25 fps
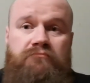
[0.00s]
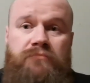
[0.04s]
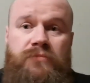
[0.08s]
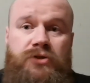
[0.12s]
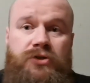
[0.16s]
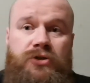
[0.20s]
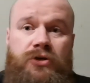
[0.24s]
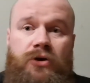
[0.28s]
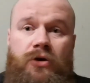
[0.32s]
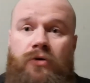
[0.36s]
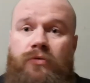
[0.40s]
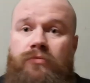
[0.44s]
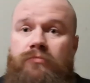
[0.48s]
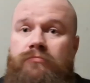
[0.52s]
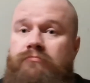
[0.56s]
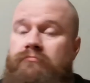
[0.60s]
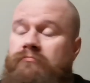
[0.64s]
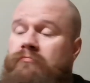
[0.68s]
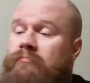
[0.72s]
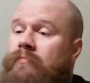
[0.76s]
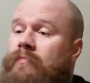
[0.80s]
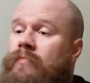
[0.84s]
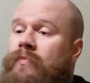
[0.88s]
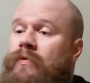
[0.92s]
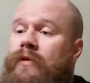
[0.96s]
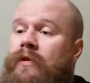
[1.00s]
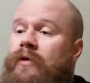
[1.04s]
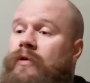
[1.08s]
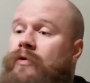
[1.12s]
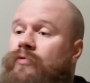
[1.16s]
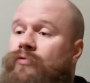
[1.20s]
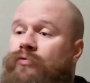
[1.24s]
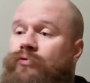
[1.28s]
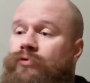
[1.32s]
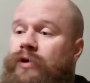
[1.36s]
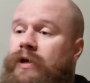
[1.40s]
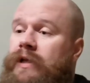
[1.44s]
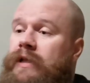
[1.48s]
So
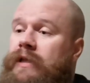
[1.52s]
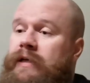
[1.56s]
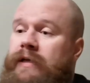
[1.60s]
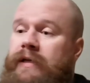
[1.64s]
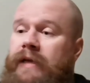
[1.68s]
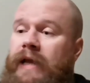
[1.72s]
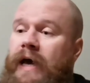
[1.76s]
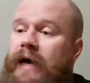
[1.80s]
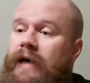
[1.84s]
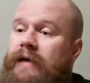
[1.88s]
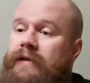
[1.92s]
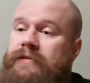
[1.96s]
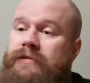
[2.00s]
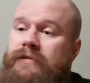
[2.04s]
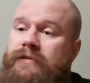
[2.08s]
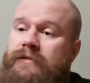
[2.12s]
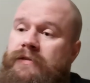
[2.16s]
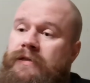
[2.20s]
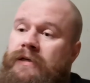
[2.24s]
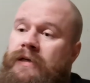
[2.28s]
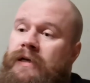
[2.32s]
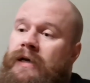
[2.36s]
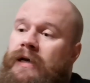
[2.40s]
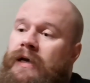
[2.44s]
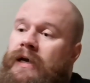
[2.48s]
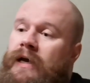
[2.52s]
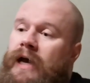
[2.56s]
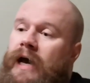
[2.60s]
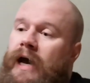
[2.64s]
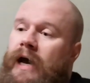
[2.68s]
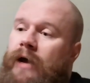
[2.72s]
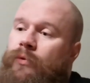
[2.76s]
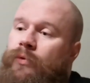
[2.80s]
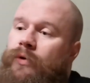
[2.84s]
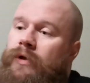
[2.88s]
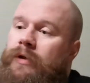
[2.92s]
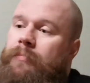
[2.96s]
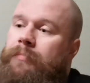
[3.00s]
really nice.
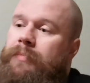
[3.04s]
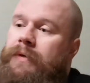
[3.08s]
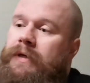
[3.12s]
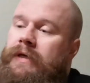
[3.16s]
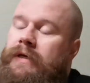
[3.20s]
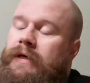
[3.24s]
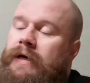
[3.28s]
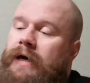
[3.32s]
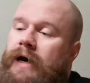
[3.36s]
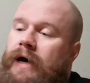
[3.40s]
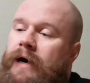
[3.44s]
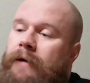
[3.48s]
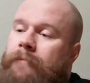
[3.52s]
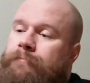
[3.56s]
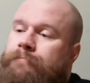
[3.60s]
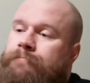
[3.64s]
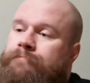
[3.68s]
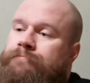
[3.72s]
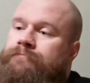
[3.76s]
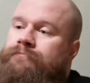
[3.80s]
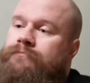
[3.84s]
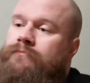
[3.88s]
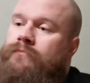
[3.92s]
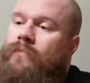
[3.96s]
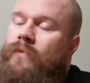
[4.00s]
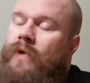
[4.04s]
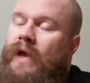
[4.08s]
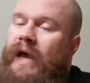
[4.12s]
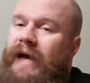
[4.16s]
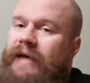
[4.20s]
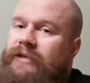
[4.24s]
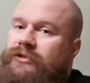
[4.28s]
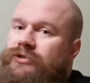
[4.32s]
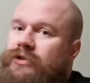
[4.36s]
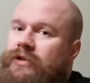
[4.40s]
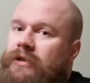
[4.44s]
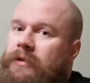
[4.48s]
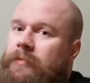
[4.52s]
I will be
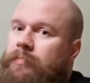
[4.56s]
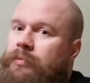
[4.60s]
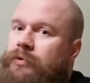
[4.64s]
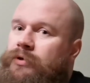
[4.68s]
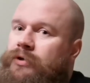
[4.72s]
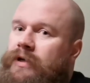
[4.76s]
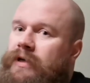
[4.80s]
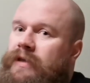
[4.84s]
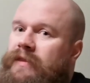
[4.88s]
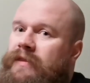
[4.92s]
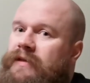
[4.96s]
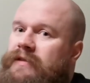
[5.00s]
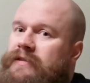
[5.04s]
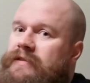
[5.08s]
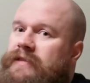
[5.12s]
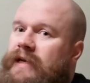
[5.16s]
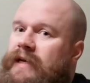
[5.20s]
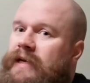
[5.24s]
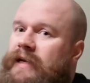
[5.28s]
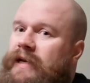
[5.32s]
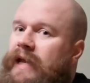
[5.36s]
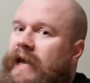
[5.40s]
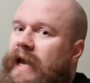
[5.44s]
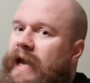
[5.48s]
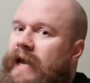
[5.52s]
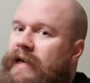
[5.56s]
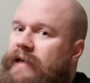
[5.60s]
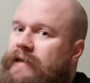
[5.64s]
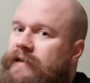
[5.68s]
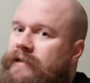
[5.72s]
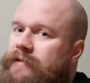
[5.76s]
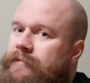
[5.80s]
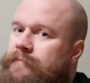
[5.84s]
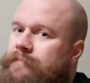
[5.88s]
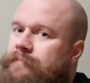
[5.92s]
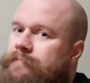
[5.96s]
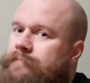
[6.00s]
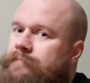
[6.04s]
actually putting this at an
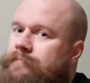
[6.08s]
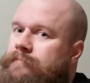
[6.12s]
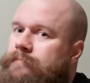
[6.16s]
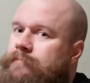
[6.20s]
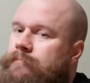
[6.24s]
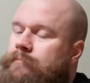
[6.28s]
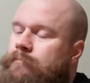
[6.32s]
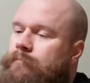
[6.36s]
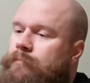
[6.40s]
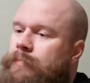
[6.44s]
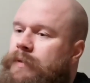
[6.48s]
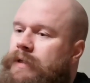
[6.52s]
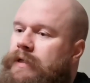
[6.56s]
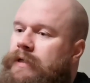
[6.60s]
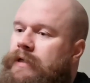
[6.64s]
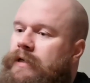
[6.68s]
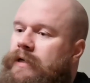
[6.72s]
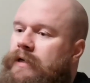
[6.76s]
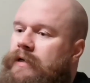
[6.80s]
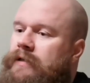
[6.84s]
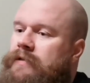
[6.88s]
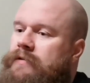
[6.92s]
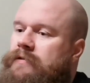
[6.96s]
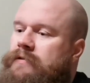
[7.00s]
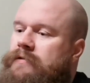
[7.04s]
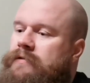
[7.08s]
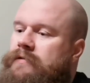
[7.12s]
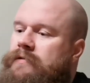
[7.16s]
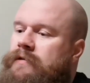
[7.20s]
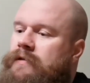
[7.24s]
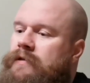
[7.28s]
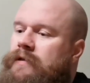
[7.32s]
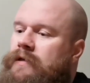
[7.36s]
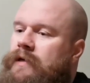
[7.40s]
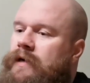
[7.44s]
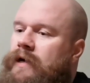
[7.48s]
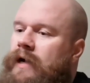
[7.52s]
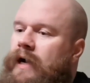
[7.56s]
8 because
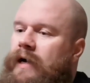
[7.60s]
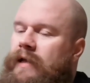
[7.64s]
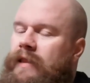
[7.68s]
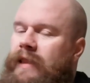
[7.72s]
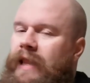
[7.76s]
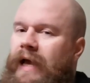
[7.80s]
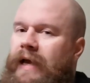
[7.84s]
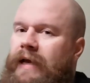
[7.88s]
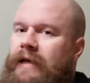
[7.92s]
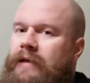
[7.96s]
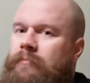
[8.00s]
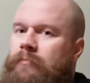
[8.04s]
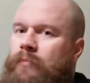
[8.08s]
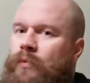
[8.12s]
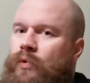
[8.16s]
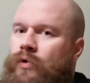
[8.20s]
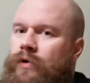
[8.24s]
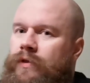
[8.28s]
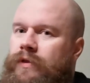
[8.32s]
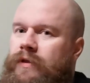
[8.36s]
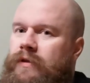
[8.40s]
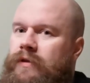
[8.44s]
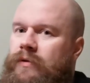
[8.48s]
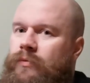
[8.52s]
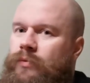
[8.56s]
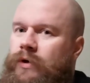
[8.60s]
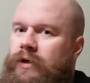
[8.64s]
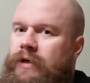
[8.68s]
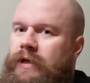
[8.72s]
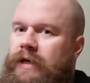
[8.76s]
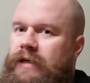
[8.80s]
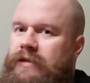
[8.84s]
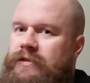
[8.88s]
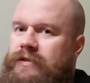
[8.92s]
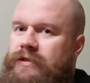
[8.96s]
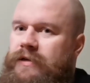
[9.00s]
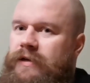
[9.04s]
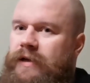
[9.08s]
I like it more than the one
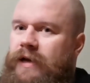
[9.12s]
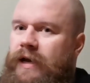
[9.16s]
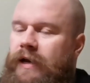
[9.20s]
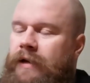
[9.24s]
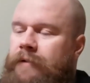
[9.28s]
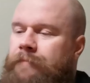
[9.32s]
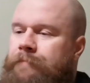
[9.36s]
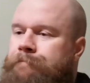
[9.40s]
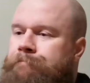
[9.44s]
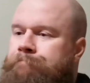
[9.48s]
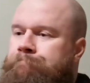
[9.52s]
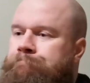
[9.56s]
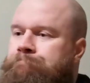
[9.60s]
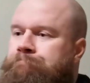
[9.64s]
yesterday.